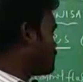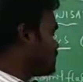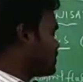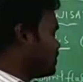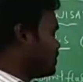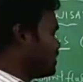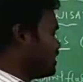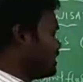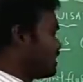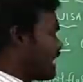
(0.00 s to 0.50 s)

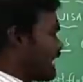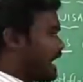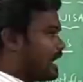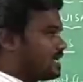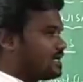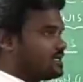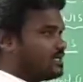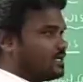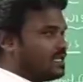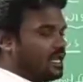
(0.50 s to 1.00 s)
to, it
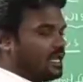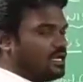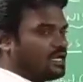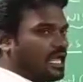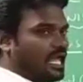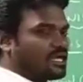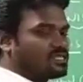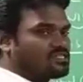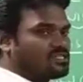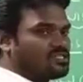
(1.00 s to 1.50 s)

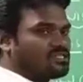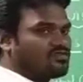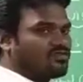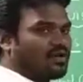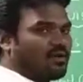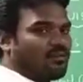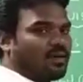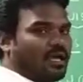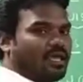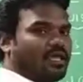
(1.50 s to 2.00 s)
access
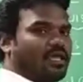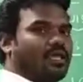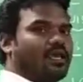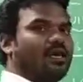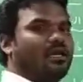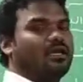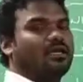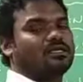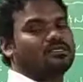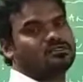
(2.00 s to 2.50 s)
from higher
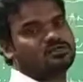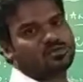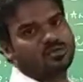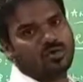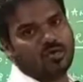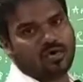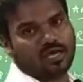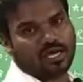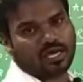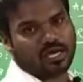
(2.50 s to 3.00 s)
address to
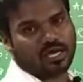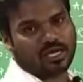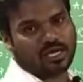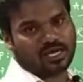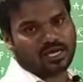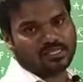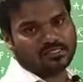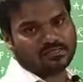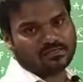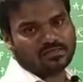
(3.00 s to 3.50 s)
lower
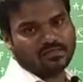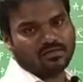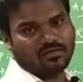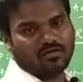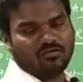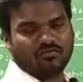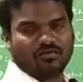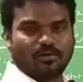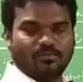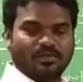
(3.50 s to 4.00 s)
address
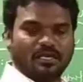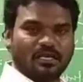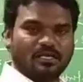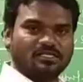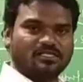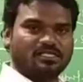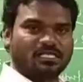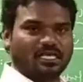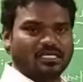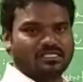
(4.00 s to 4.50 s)
from the
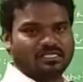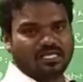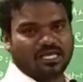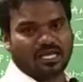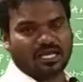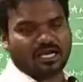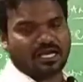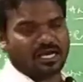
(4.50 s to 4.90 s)
instruction or